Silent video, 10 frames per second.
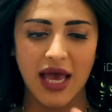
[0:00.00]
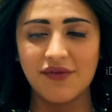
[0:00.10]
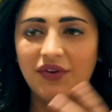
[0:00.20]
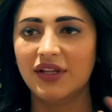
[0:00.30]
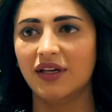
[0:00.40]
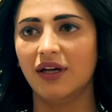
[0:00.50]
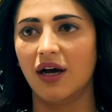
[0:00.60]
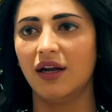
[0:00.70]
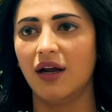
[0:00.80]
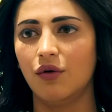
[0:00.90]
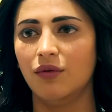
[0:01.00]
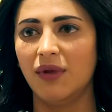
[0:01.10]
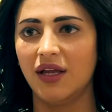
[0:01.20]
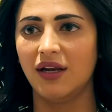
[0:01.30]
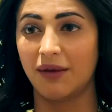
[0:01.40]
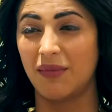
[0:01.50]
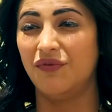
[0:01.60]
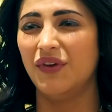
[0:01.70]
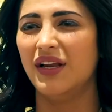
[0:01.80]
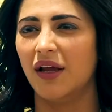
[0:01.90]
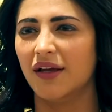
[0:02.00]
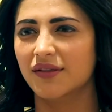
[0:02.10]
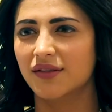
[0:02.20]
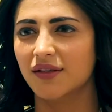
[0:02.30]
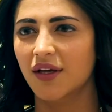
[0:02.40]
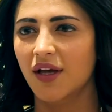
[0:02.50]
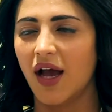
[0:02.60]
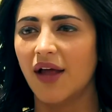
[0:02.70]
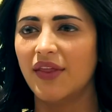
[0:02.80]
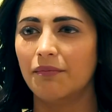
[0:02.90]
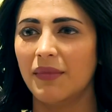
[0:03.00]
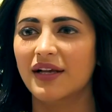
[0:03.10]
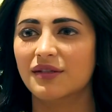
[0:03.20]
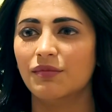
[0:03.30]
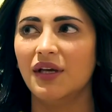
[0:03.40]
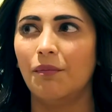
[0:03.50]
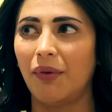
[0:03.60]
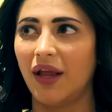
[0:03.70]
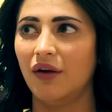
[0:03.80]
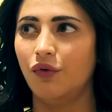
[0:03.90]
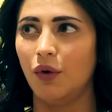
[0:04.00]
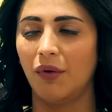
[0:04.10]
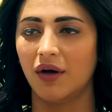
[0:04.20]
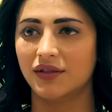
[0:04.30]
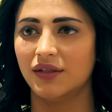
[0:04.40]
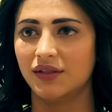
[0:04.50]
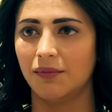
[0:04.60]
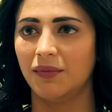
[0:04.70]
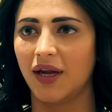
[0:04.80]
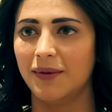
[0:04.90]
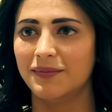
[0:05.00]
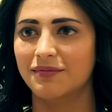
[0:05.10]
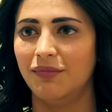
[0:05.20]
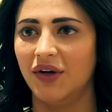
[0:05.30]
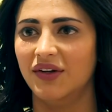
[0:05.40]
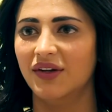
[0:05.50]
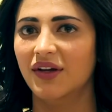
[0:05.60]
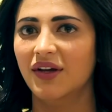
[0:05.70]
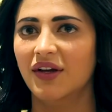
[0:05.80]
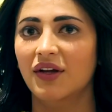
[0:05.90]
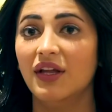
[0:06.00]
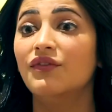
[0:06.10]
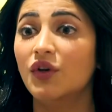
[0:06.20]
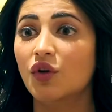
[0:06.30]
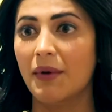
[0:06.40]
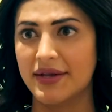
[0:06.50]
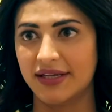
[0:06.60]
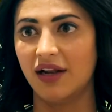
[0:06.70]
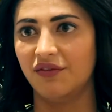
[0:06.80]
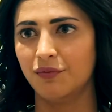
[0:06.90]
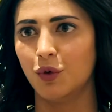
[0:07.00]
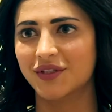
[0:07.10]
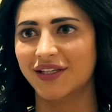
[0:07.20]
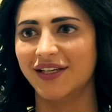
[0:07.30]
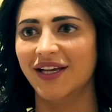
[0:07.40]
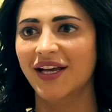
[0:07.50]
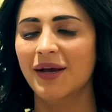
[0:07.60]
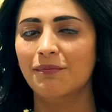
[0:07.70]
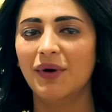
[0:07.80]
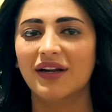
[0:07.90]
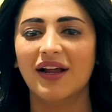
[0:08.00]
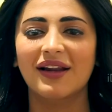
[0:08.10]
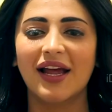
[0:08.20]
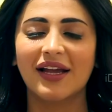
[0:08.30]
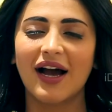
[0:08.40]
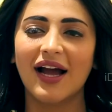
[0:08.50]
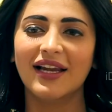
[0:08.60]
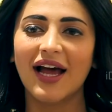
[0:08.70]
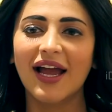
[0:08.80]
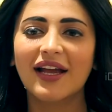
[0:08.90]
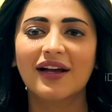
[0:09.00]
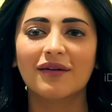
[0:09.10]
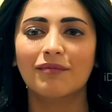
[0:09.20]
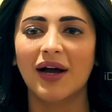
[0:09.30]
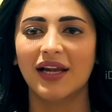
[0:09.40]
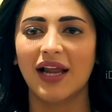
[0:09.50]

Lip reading: everything around me, like my feelings, and that makes me a painful person sometimes, but even to myself mostly. But like, I like my